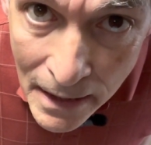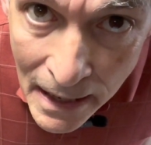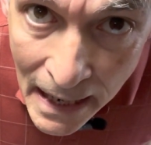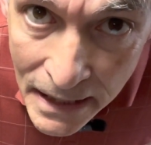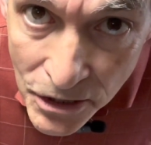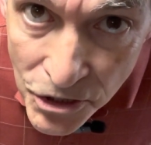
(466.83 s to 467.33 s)

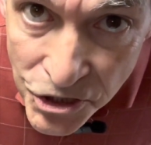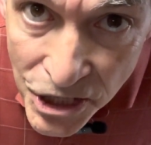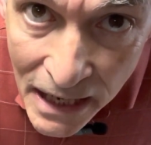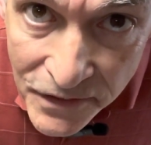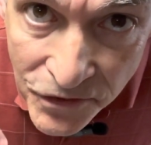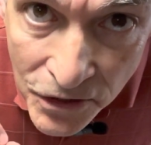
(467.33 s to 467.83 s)
and your
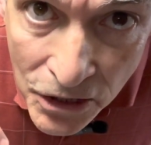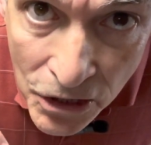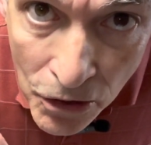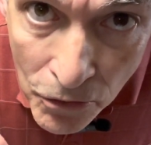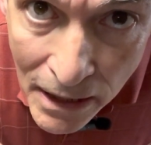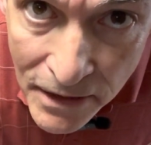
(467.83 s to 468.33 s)
shot's going to go
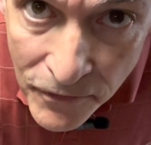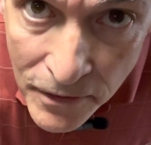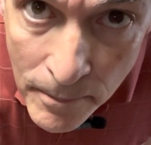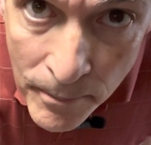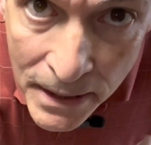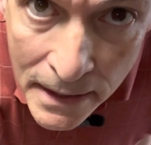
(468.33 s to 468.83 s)
right for the
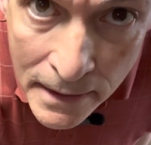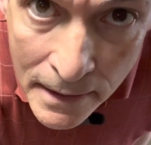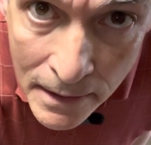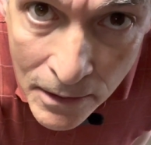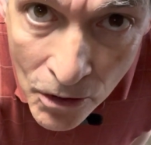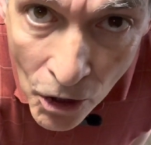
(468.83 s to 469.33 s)
pin
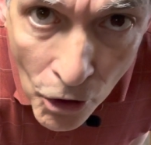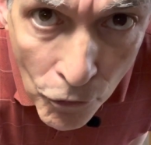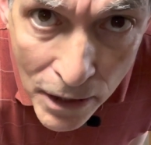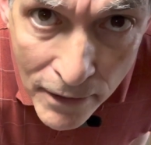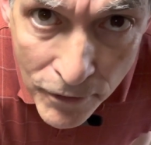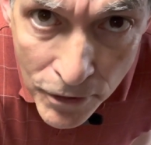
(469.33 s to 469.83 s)
or
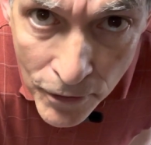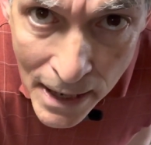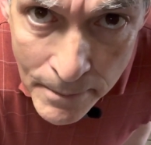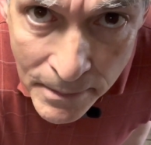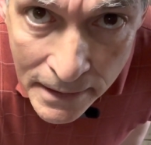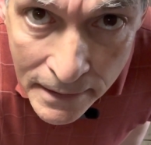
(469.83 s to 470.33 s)
wherever you
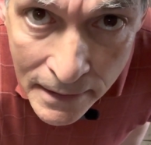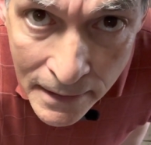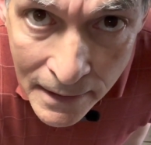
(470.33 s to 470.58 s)
aimed it.